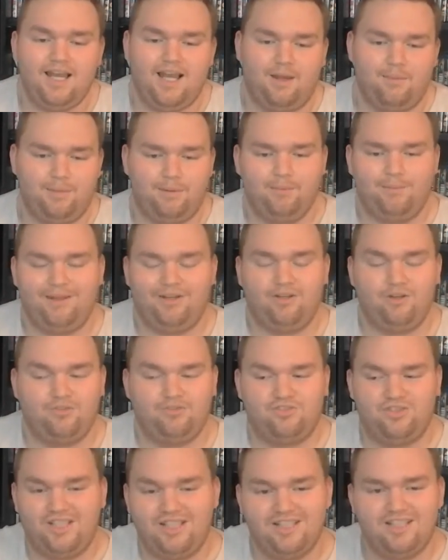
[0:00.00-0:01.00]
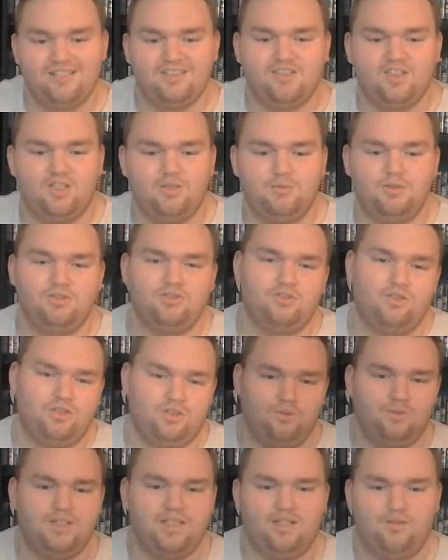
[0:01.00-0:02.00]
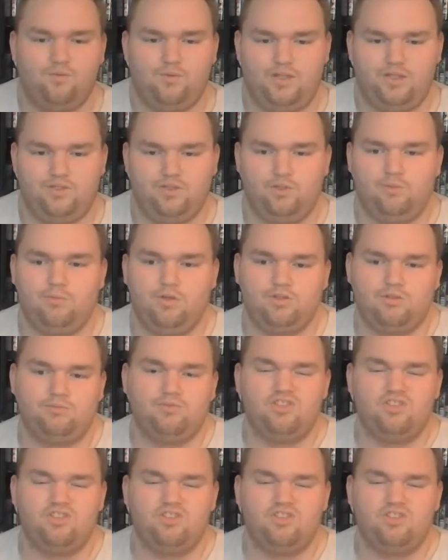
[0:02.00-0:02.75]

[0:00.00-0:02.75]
and people may not have seen it in cinemas, so I don't want to give away too much.